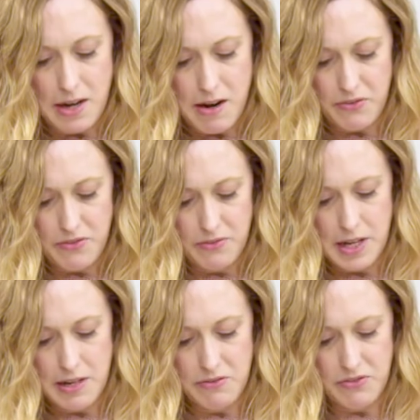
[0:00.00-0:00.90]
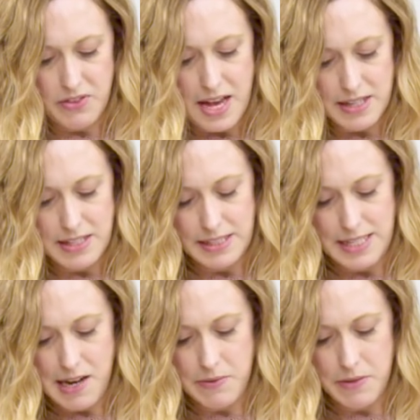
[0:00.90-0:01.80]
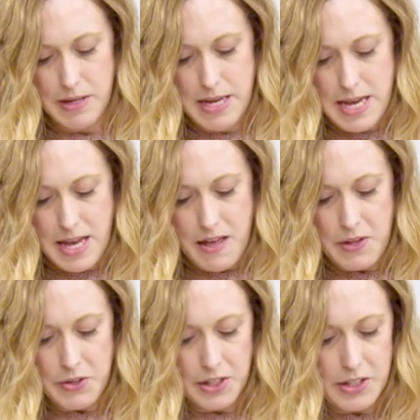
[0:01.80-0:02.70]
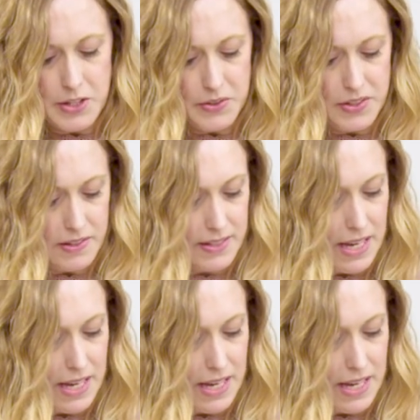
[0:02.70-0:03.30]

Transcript: off, kind of flatten it down, and then you're going to use this